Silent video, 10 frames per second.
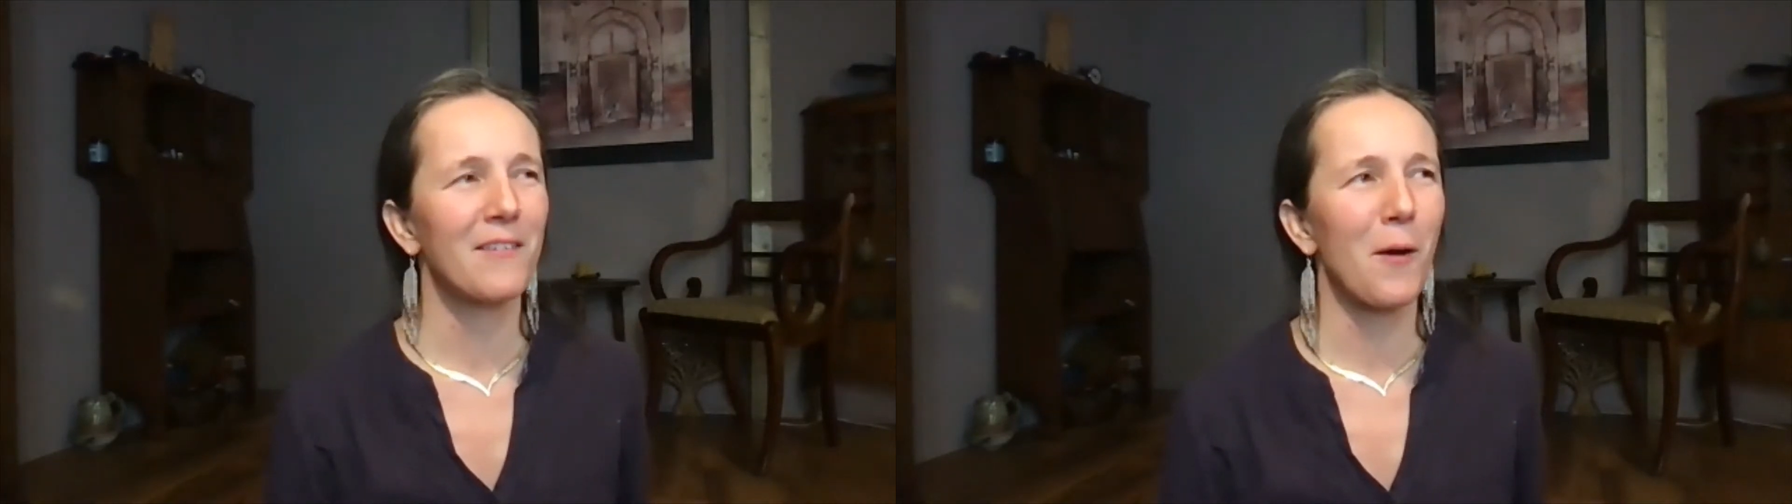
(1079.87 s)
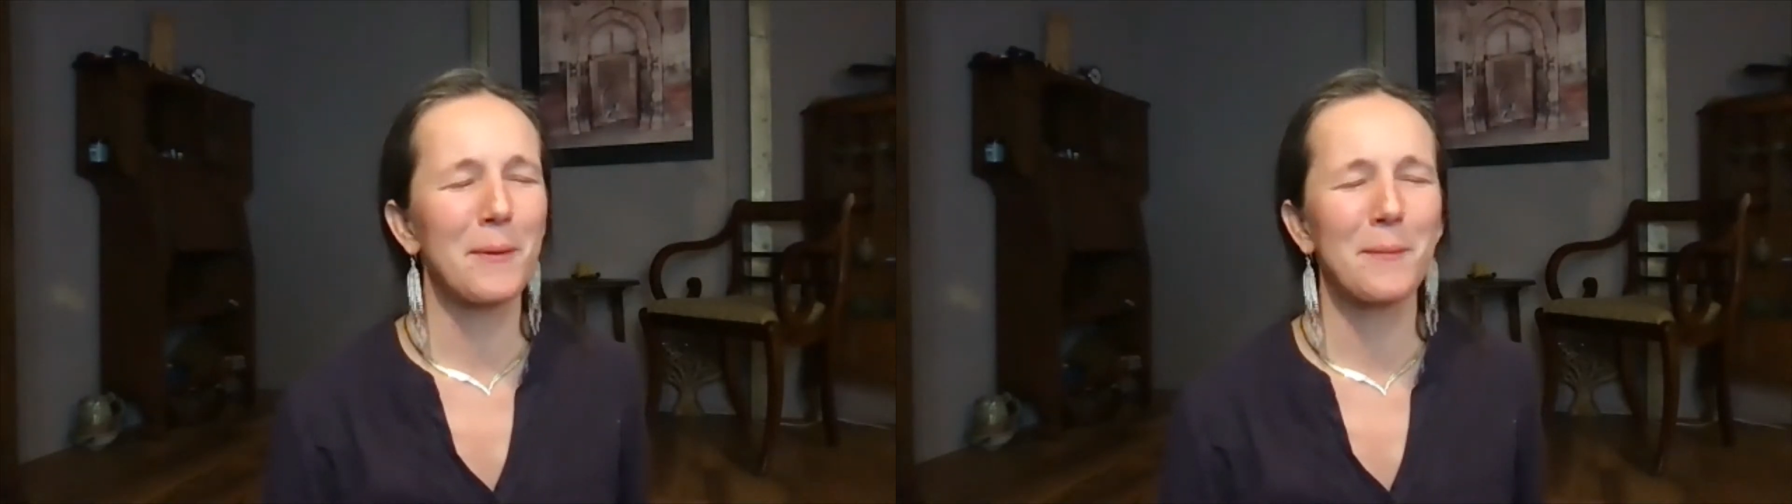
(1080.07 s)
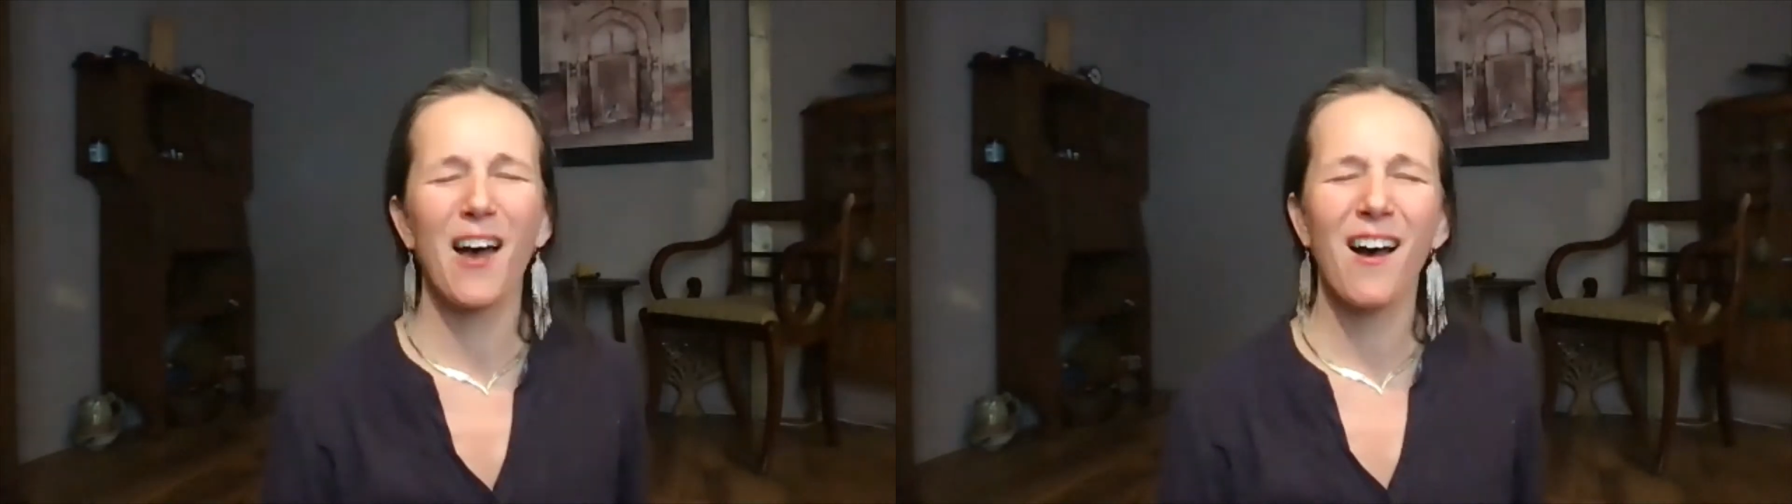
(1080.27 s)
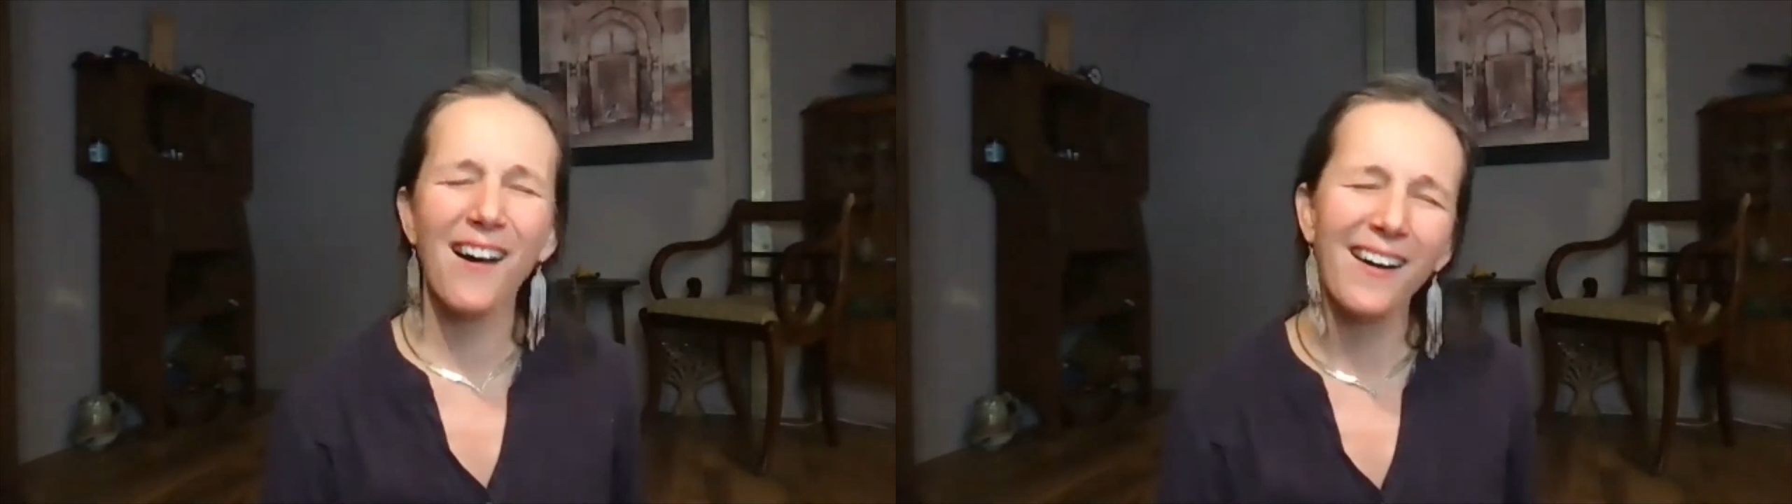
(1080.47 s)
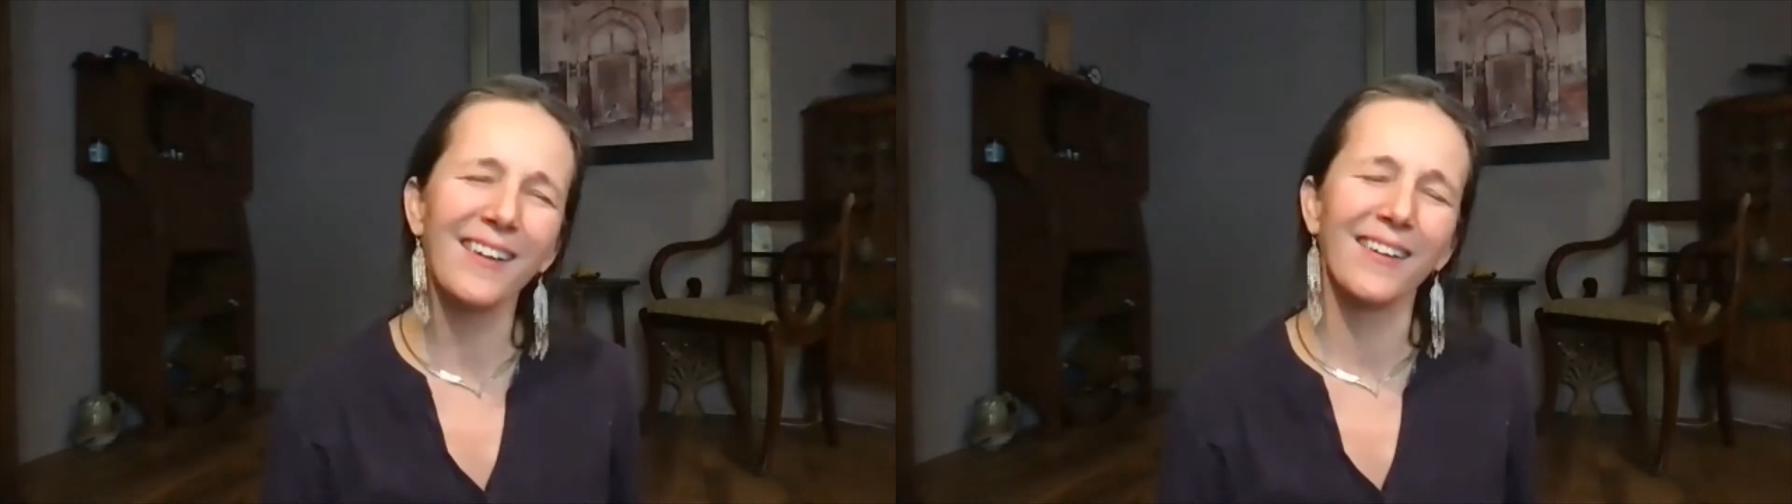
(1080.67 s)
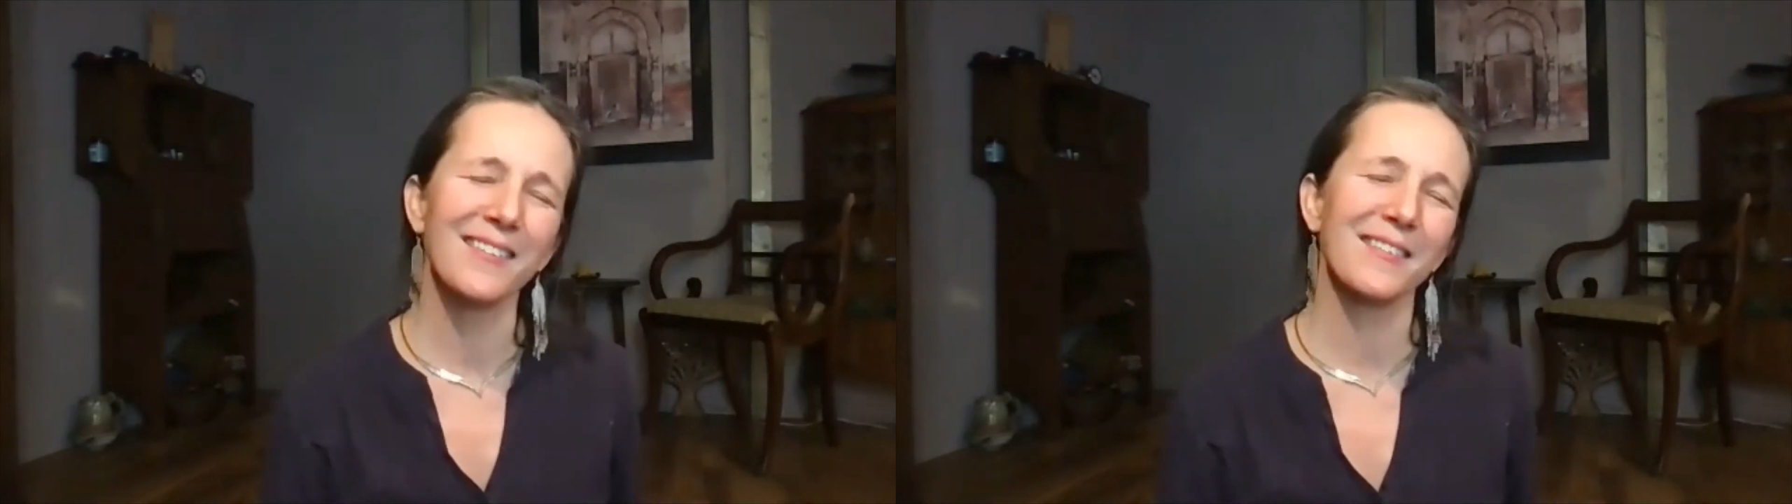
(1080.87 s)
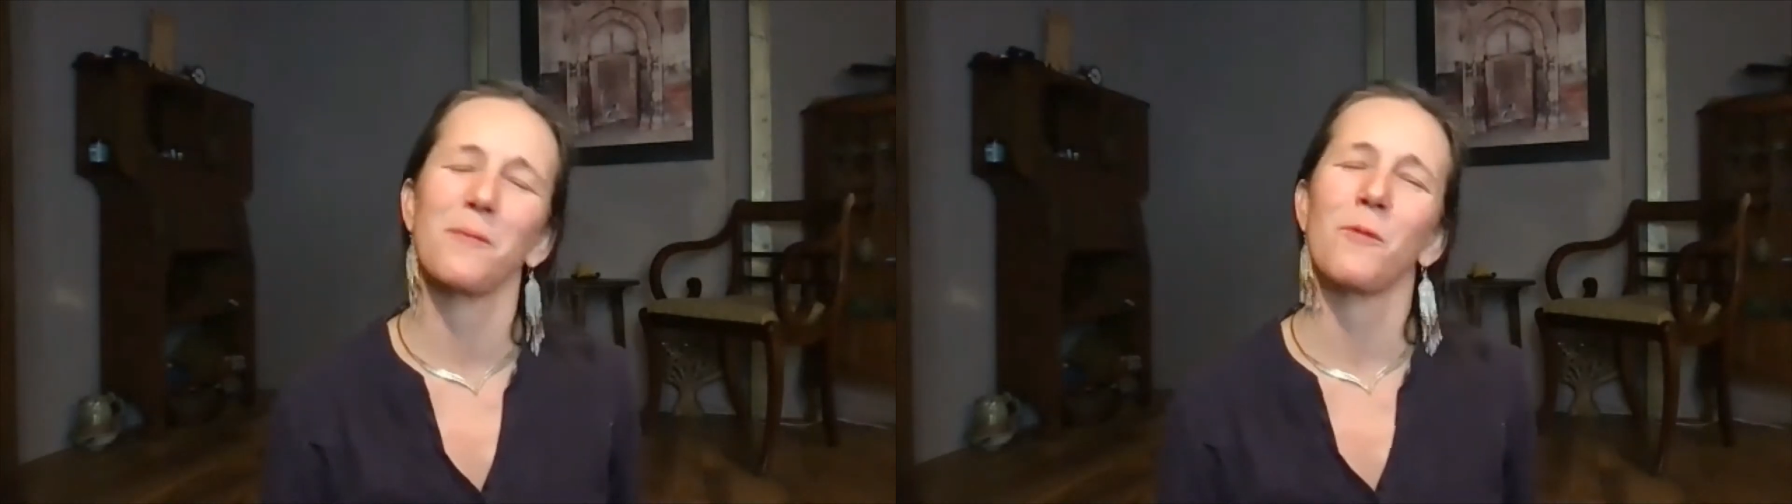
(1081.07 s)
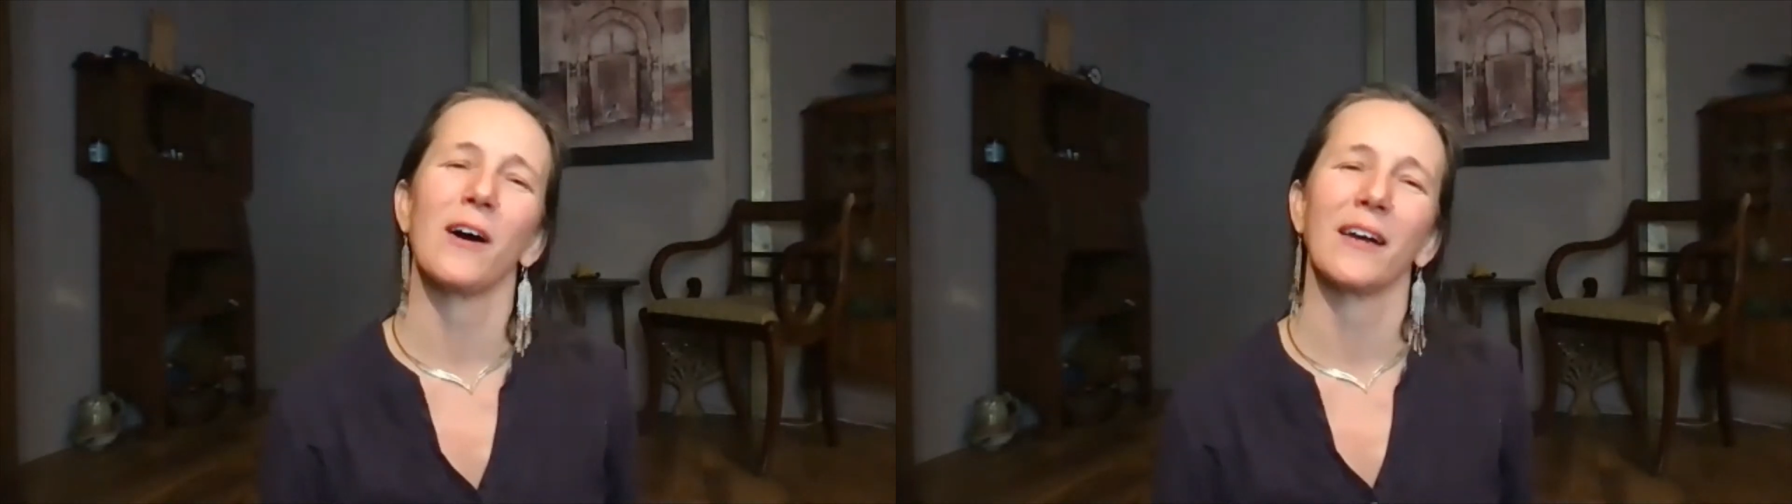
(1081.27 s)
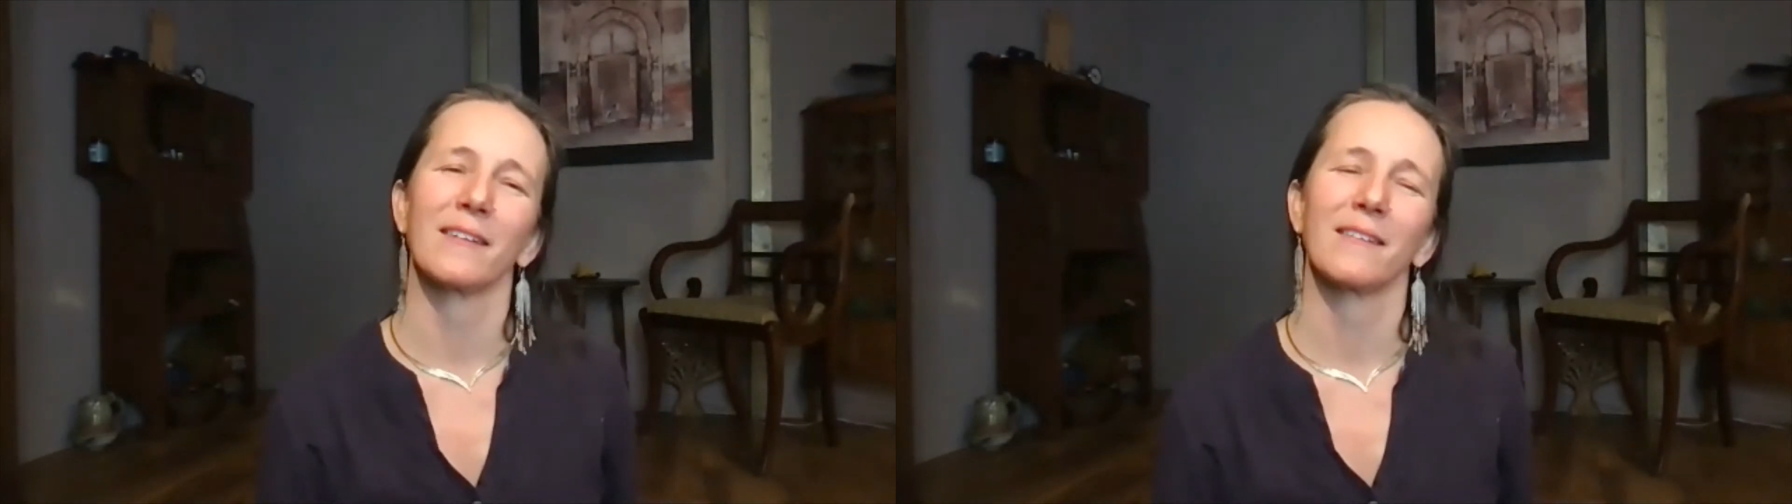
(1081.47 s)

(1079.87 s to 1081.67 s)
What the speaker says: not being able to hug someone.